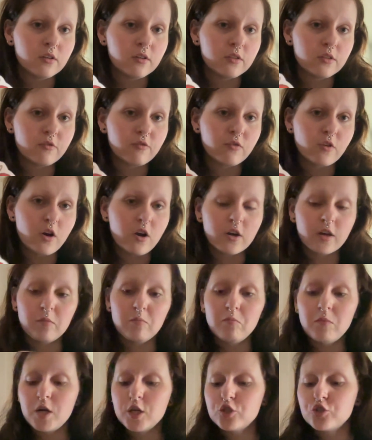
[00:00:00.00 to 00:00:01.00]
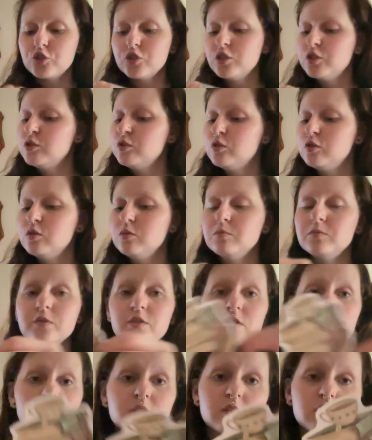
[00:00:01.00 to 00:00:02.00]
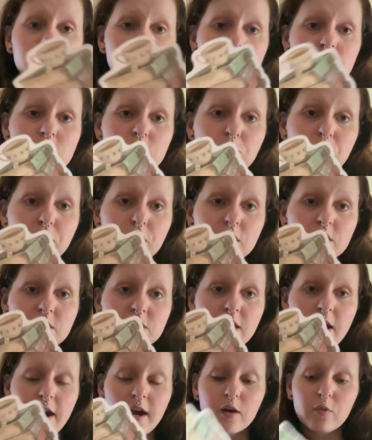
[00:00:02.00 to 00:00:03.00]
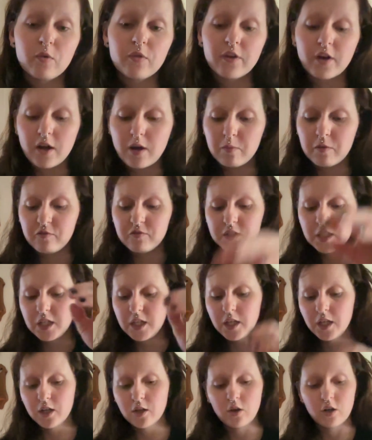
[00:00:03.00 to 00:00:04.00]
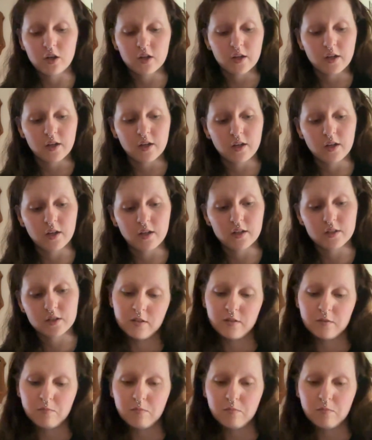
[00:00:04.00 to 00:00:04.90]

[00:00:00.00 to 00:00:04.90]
the frog and mushrooms, this book stack with a cup of tea on it.